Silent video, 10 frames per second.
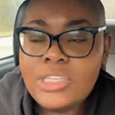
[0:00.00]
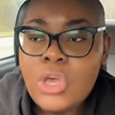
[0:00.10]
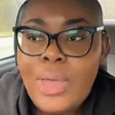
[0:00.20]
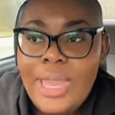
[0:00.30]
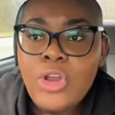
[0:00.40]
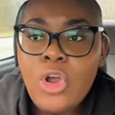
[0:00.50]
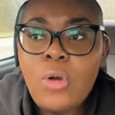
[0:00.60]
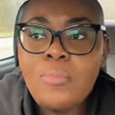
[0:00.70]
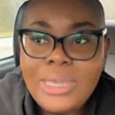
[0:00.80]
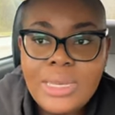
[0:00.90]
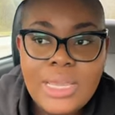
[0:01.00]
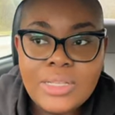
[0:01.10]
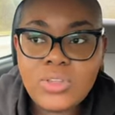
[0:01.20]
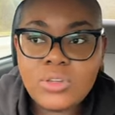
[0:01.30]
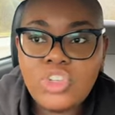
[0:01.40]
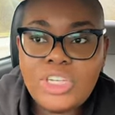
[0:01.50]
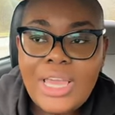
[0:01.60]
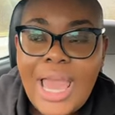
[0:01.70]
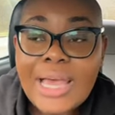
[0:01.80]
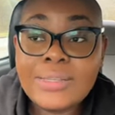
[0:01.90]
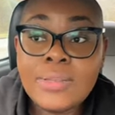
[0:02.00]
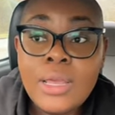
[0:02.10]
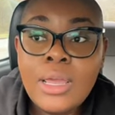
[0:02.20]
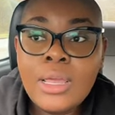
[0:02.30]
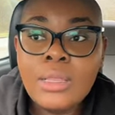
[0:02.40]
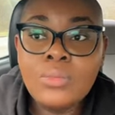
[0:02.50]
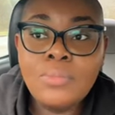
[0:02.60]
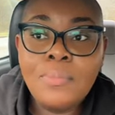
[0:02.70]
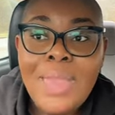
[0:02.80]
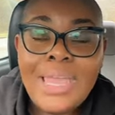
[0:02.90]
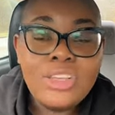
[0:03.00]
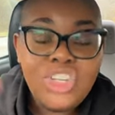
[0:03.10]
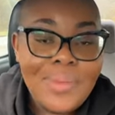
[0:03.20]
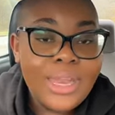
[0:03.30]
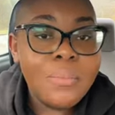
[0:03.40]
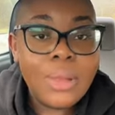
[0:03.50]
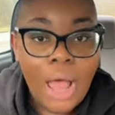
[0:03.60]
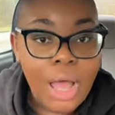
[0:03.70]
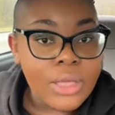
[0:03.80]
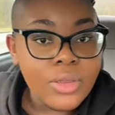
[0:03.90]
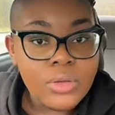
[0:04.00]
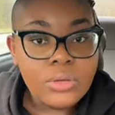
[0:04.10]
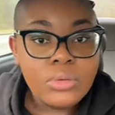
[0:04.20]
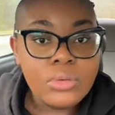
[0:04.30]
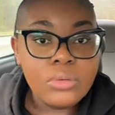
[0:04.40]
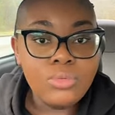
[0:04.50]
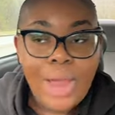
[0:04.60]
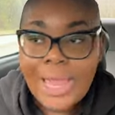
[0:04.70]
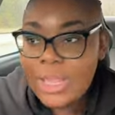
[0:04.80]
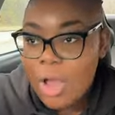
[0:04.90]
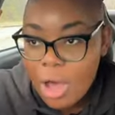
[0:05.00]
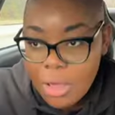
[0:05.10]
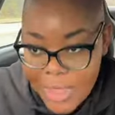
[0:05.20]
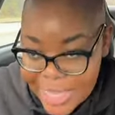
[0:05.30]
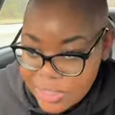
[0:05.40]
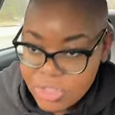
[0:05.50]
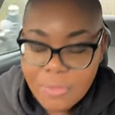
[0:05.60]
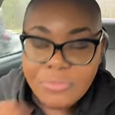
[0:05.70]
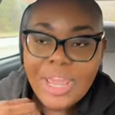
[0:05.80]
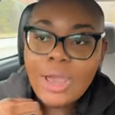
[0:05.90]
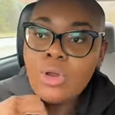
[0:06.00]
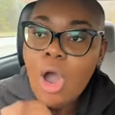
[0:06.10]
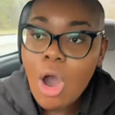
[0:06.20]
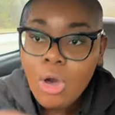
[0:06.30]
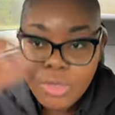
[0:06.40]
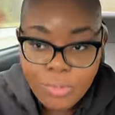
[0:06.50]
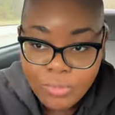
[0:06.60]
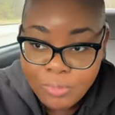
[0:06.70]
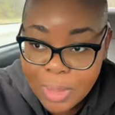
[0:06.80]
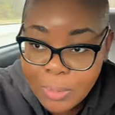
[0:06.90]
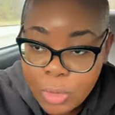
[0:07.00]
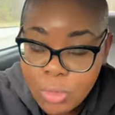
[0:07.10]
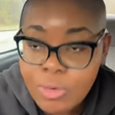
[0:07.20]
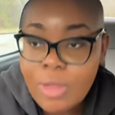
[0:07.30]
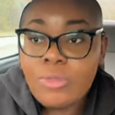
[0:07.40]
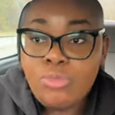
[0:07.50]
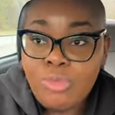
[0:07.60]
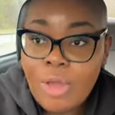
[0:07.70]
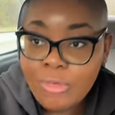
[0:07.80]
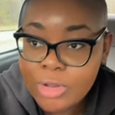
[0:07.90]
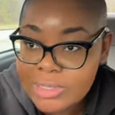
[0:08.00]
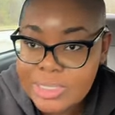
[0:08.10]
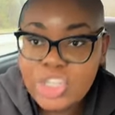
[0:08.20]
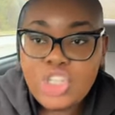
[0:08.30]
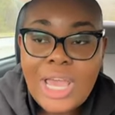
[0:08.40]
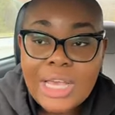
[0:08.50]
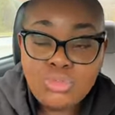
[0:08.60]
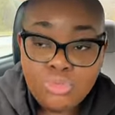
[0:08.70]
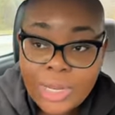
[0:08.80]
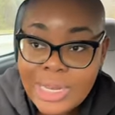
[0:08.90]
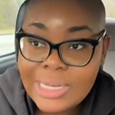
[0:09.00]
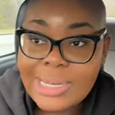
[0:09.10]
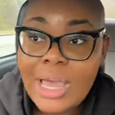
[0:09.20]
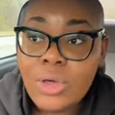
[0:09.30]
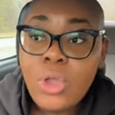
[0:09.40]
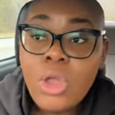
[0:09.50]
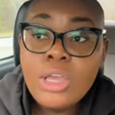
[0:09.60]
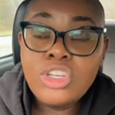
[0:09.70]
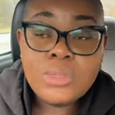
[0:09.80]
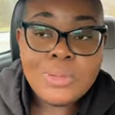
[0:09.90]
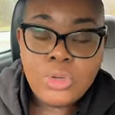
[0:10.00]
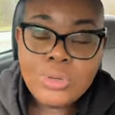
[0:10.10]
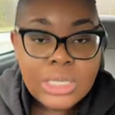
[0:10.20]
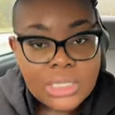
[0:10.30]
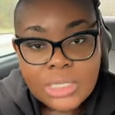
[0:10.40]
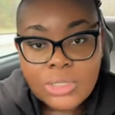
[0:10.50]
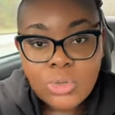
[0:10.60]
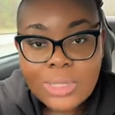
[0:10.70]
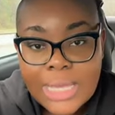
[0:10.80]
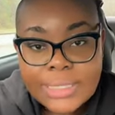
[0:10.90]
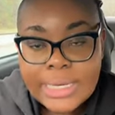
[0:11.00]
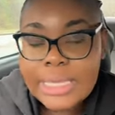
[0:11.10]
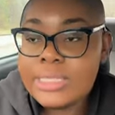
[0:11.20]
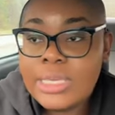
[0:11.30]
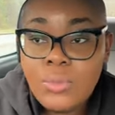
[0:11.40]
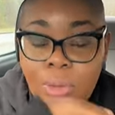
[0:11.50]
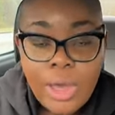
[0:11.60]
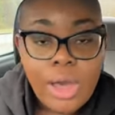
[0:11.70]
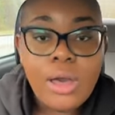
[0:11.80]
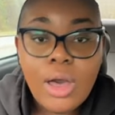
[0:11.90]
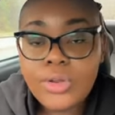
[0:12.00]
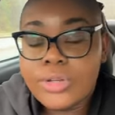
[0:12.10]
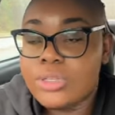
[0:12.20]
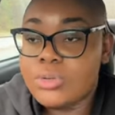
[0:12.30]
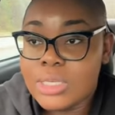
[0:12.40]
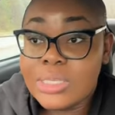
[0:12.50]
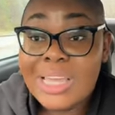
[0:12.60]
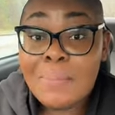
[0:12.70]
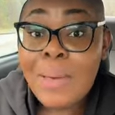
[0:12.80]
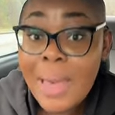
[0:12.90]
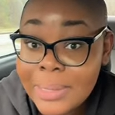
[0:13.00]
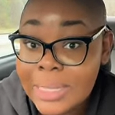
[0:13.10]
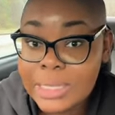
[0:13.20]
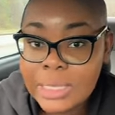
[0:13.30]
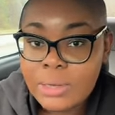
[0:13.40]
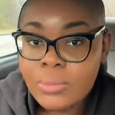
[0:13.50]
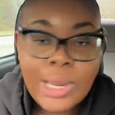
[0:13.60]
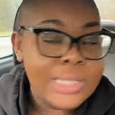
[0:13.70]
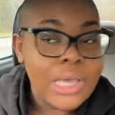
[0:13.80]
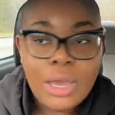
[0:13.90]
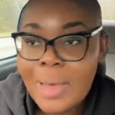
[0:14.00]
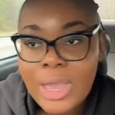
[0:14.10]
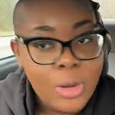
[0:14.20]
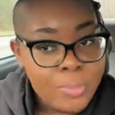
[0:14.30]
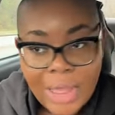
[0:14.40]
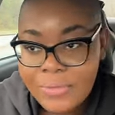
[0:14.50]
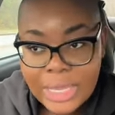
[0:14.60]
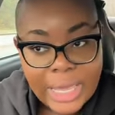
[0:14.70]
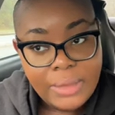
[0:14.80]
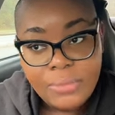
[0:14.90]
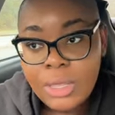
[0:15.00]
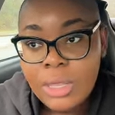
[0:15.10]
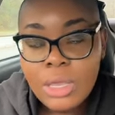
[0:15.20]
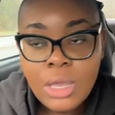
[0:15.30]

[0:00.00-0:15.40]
And so in her obedience, she has made, she made a blog, writing all that stuff down, all the biblical re references. She has written it down. She's been doing this since two thousand nineteen when God called her to do this thing publicly. We're not talking about her private life.